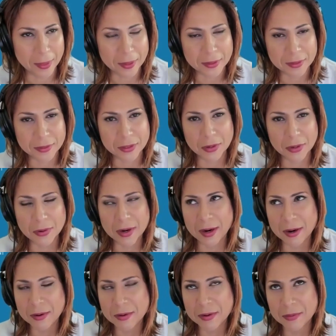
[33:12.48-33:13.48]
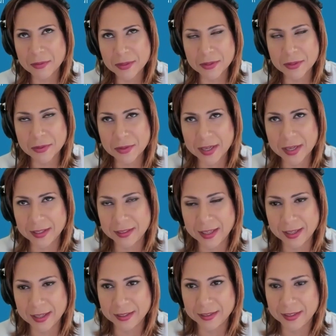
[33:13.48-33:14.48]
so I was looking at
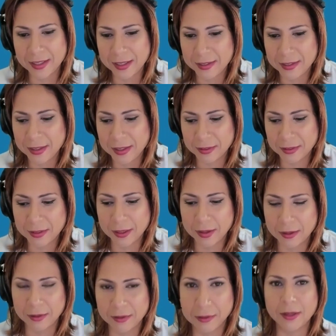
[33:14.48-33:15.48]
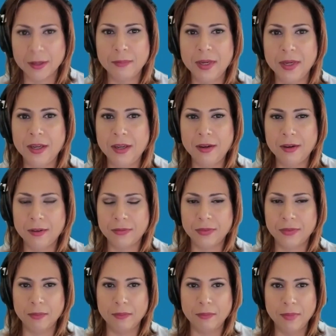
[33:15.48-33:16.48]
that, and then the meaning of
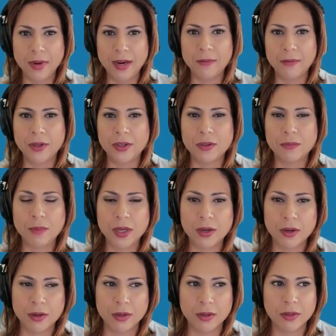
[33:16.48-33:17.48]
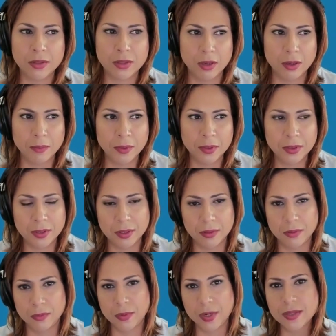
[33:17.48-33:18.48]
marriage, because up
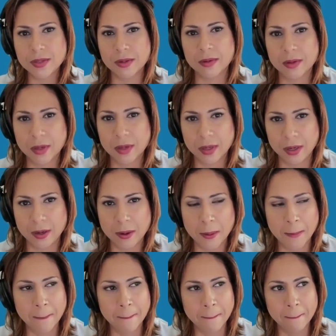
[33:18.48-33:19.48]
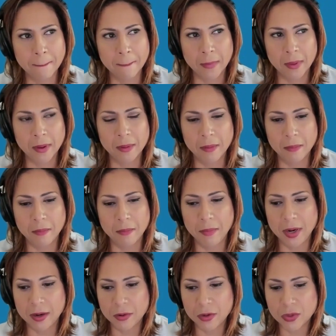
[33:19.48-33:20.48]
until recently,
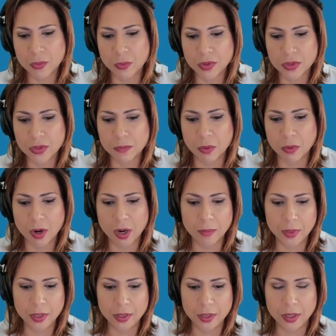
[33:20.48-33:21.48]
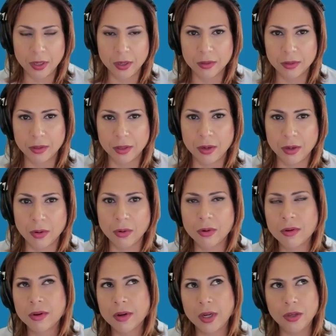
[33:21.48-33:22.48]
marriage was probably the
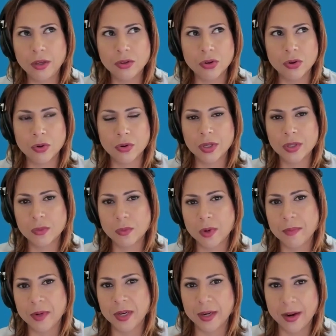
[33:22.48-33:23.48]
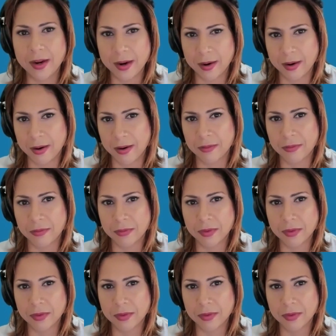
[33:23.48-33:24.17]
only choice women have